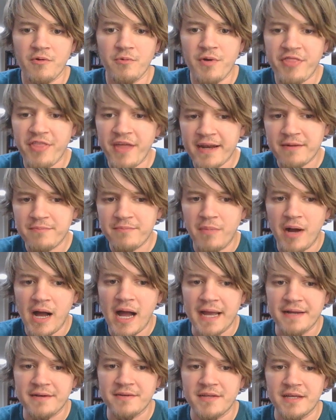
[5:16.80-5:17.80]
With that in
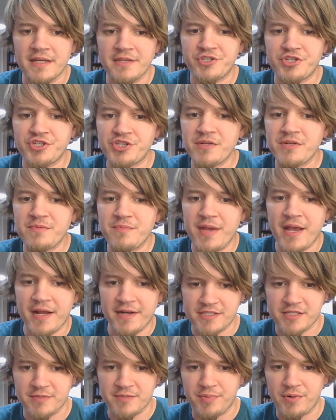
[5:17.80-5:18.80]
mind, it shouldn't be
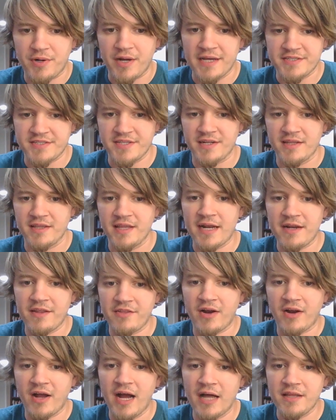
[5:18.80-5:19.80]
any surprise that a lot of
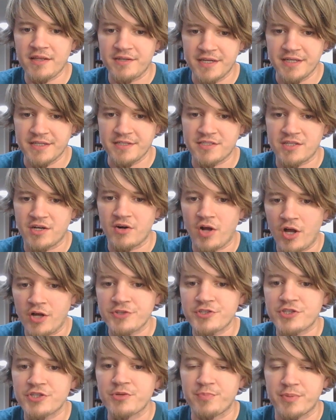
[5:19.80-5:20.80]
their holidays are
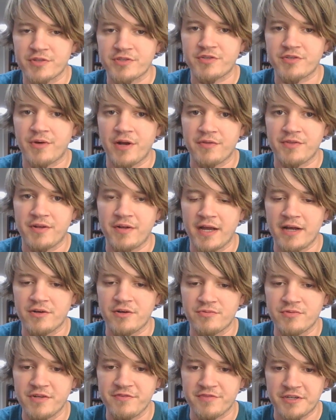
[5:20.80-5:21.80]
also built around the
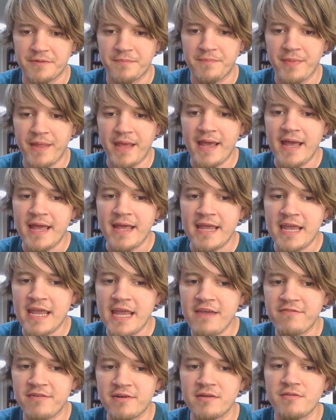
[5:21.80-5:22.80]
Nile River,
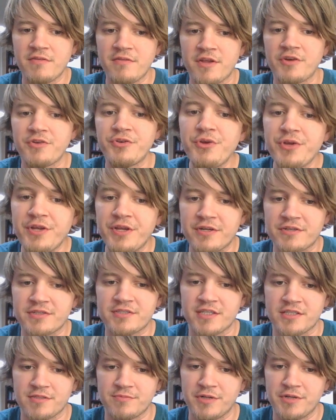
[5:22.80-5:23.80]
even their New Year
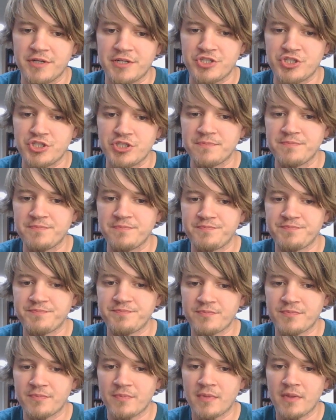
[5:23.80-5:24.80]
celebration.
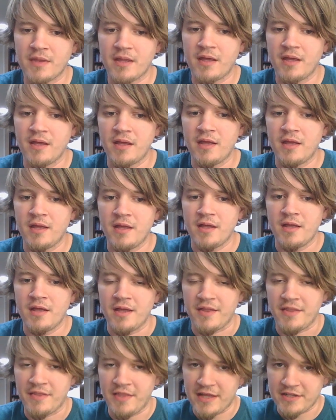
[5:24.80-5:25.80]

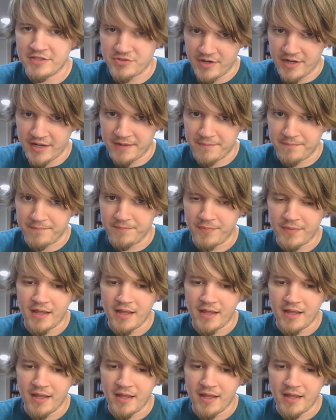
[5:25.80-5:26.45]
That's right.